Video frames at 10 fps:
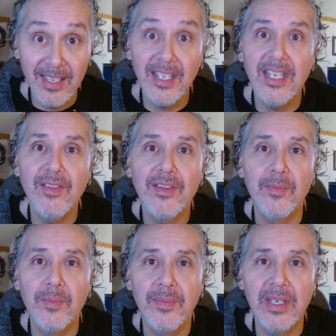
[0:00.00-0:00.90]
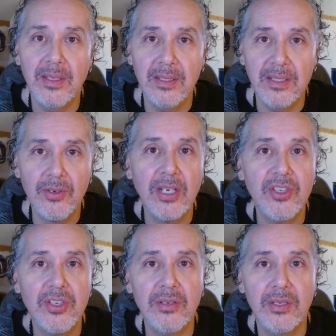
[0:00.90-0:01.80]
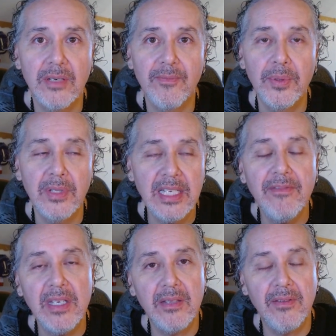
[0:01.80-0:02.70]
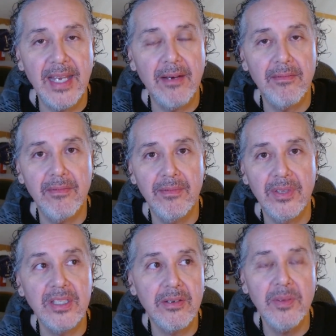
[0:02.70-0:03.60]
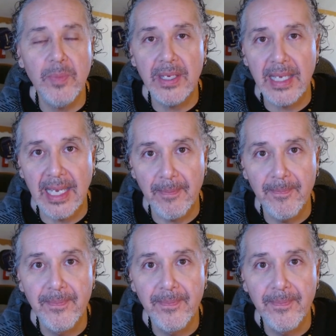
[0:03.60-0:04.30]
in the structure of believing that this could be a game,